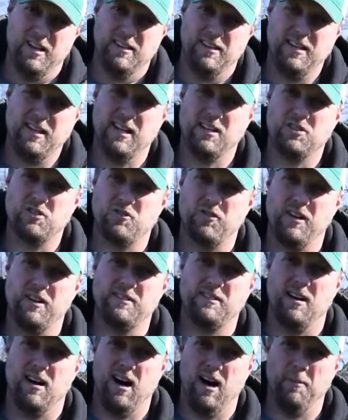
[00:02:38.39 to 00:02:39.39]
to get trees
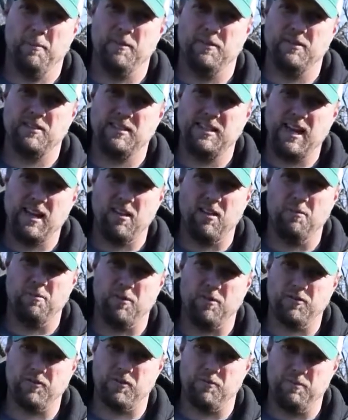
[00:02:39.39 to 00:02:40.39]
up and
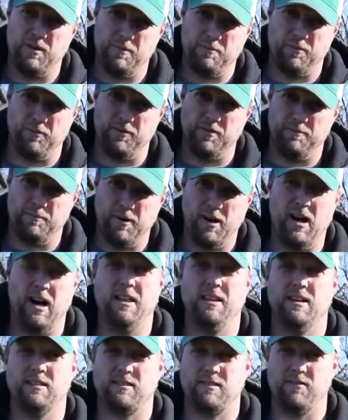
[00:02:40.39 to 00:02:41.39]
saleable for people to buy
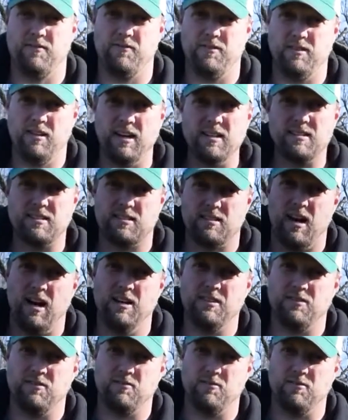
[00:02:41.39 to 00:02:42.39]
that's of nice
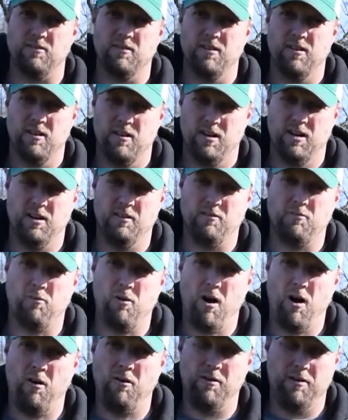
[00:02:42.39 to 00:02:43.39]
size and
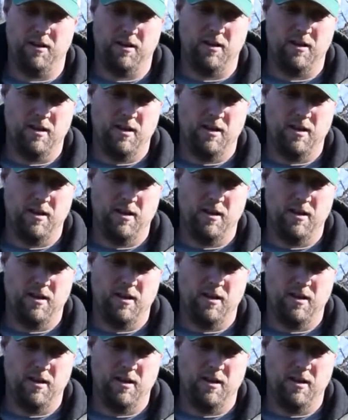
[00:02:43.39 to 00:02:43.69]
quality.